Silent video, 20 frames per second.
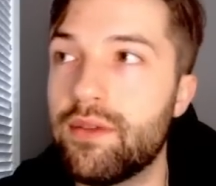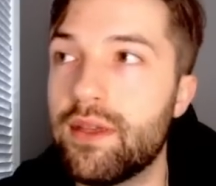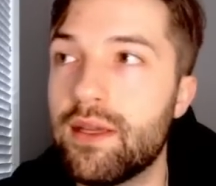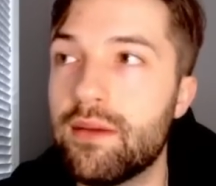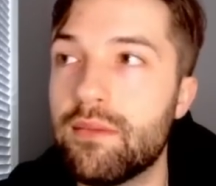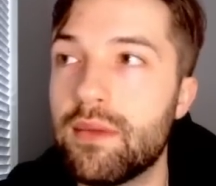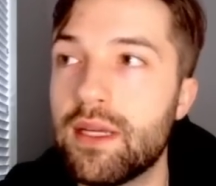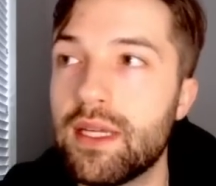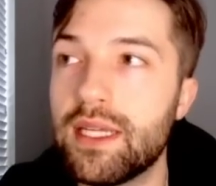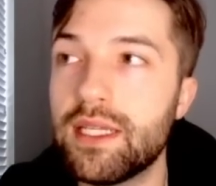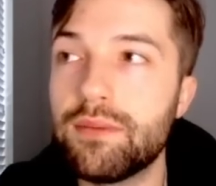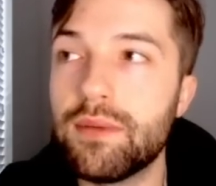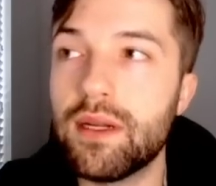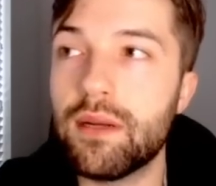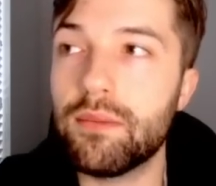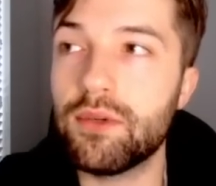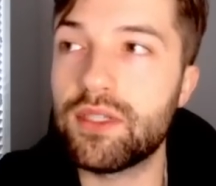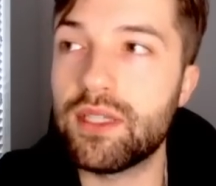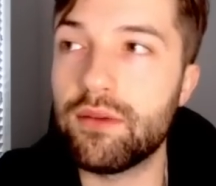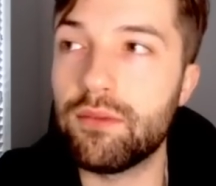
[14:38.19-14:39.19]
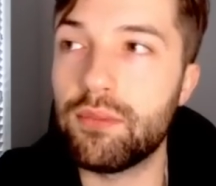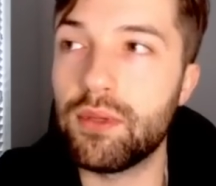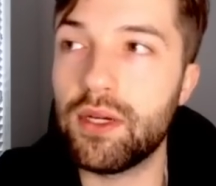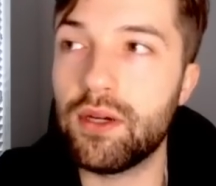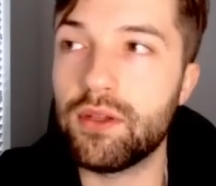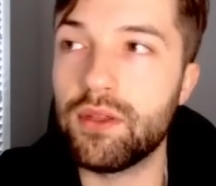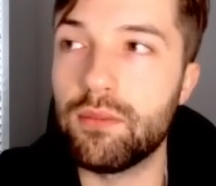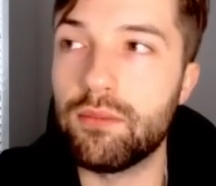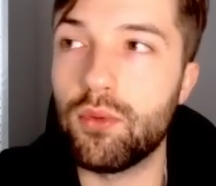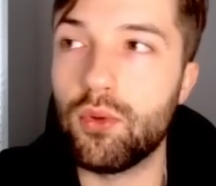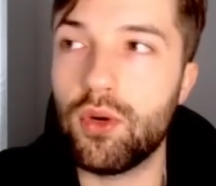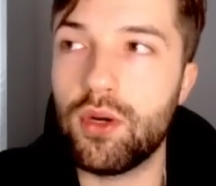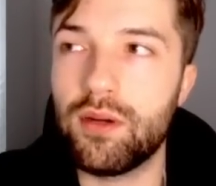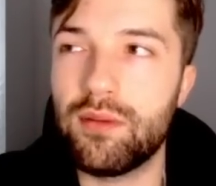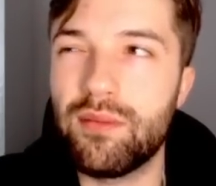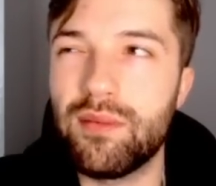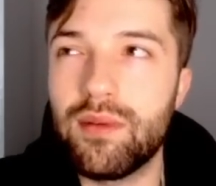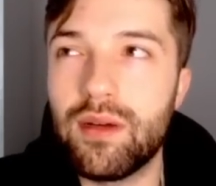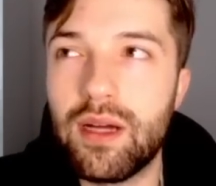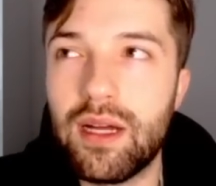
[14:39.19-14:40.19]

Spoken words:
him. He's my number 7 player on the board.